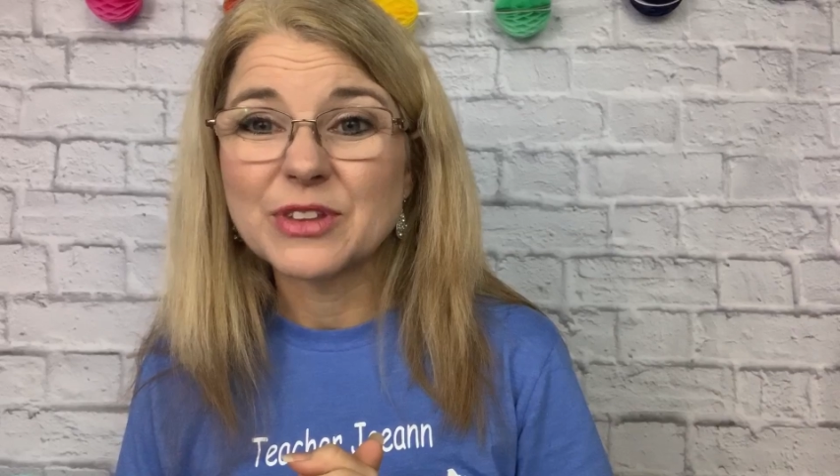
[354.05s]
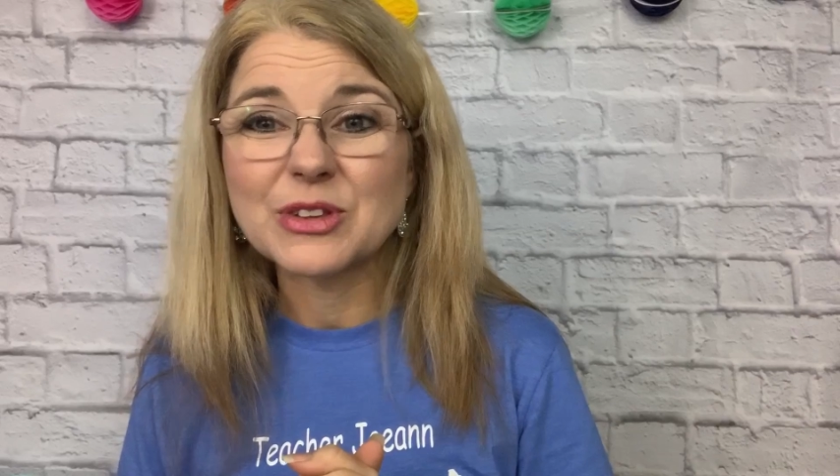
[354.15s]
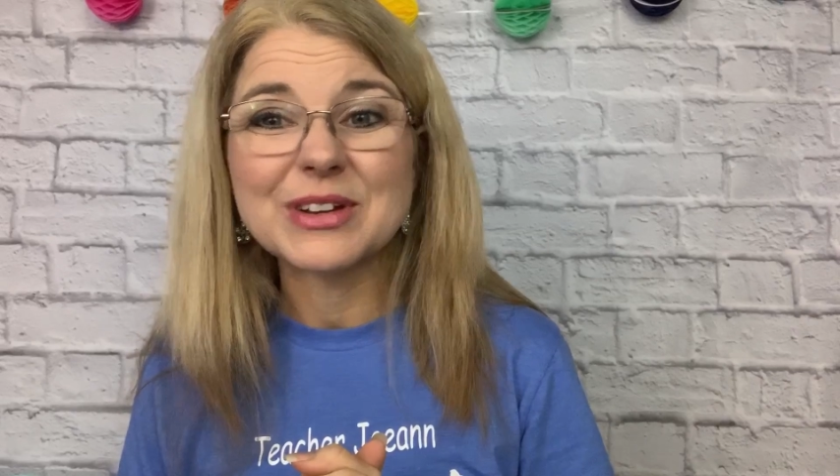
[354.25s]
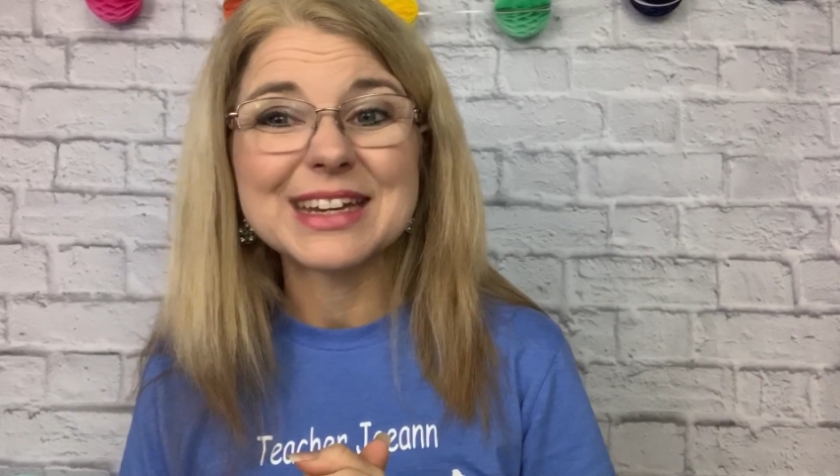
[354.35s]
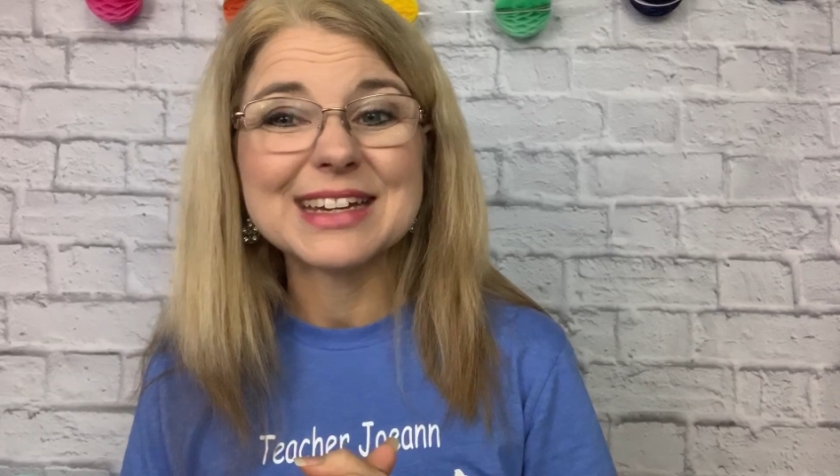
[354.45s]

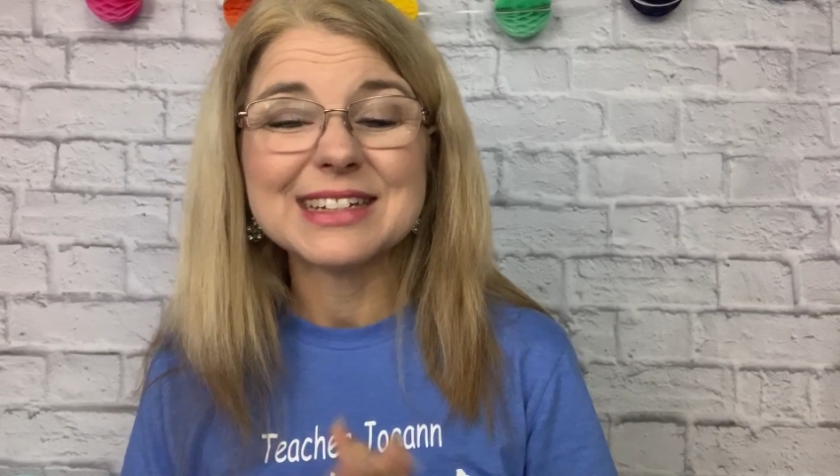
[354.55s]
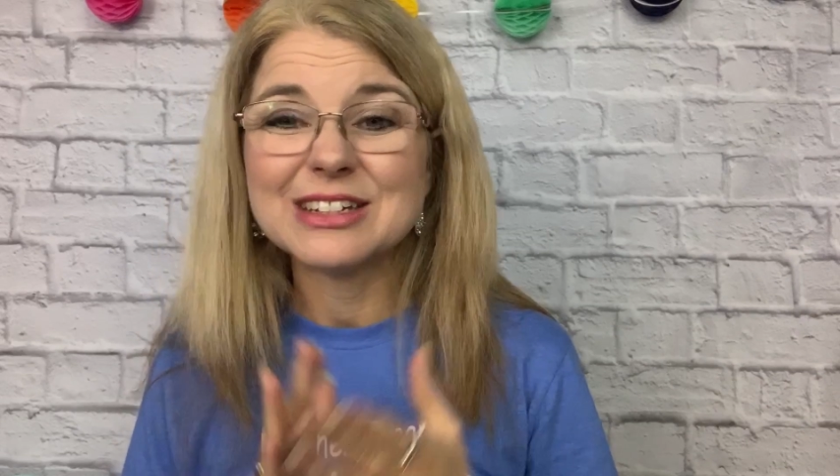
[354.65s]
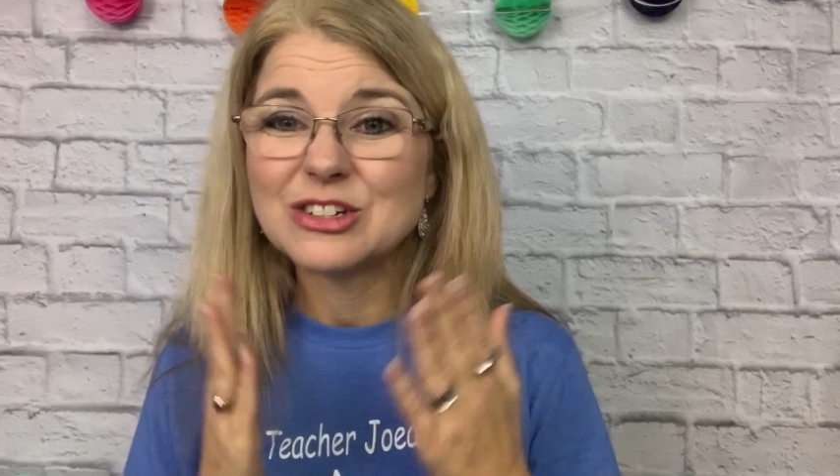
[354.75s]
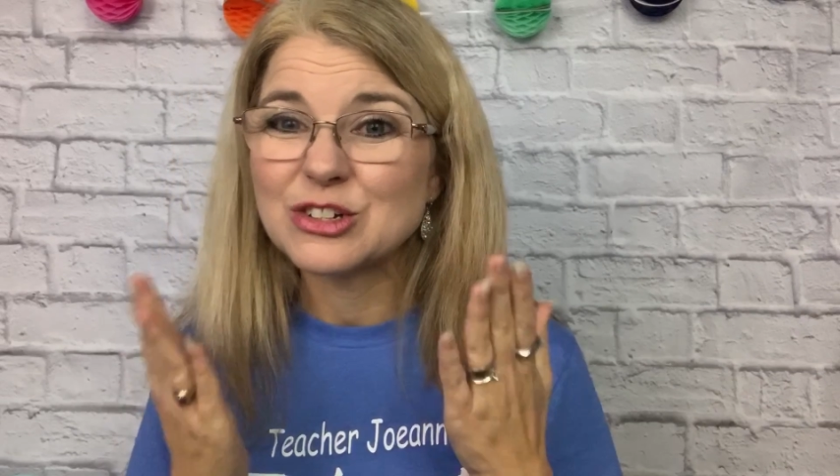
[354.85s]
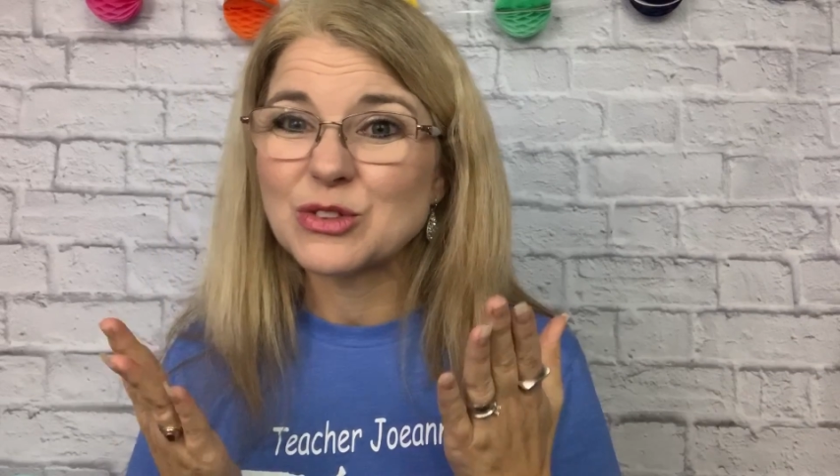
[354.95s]
So
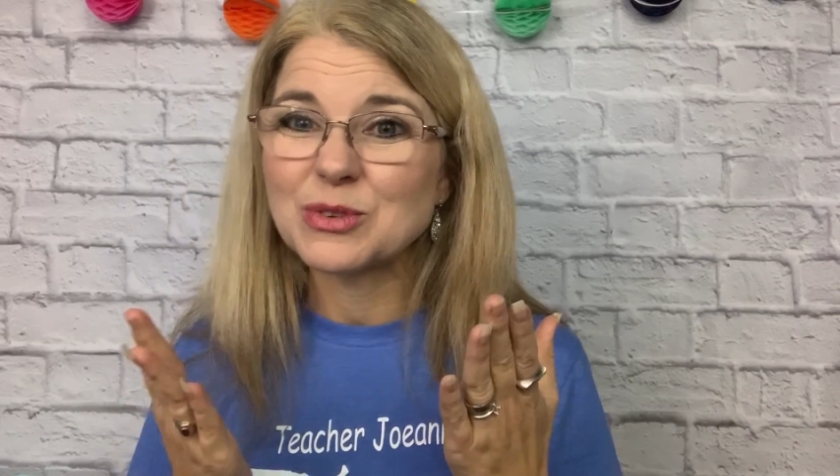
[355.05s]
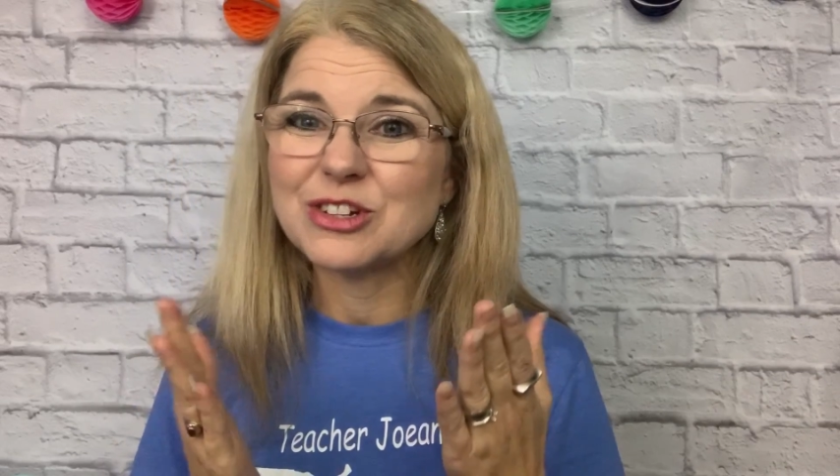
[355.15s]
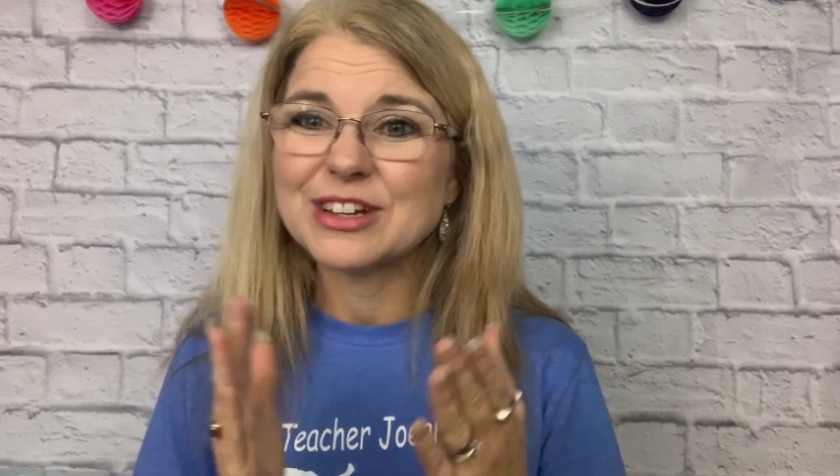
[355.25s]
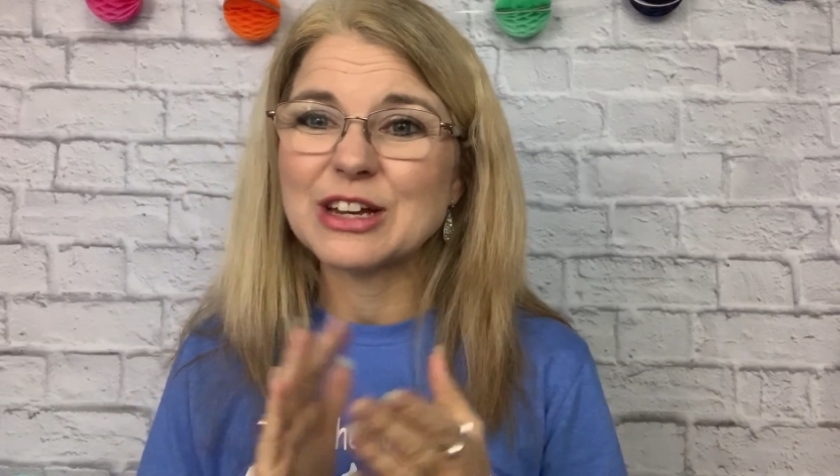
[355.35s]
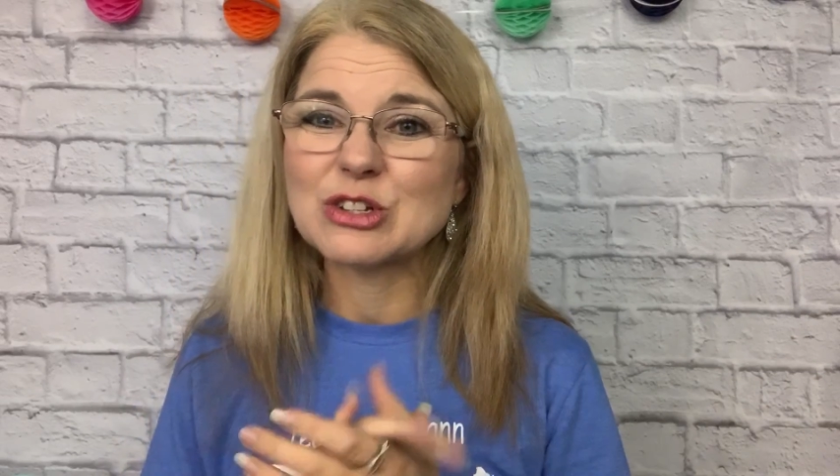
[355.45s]
again, just
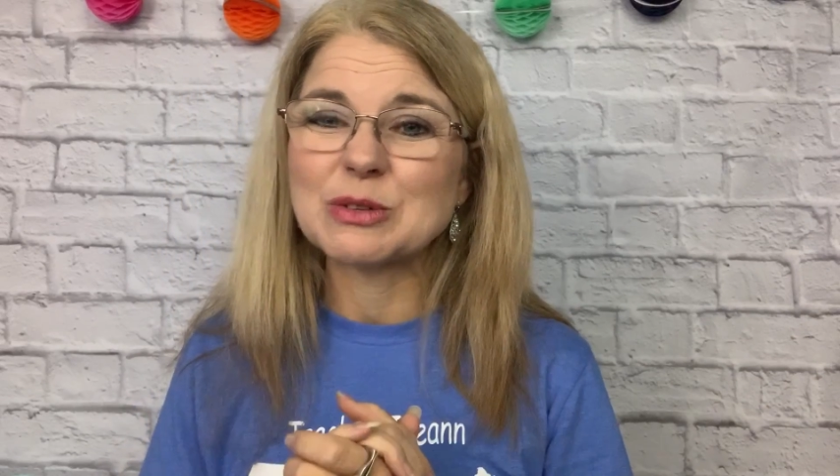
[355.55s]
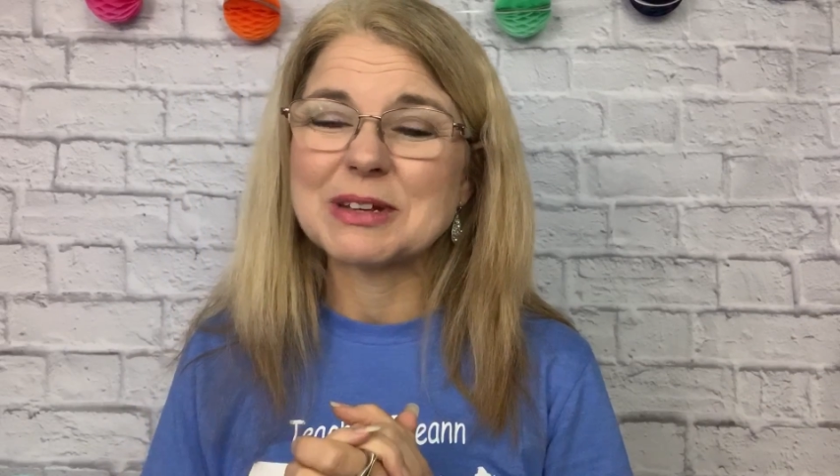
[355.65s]
reach out to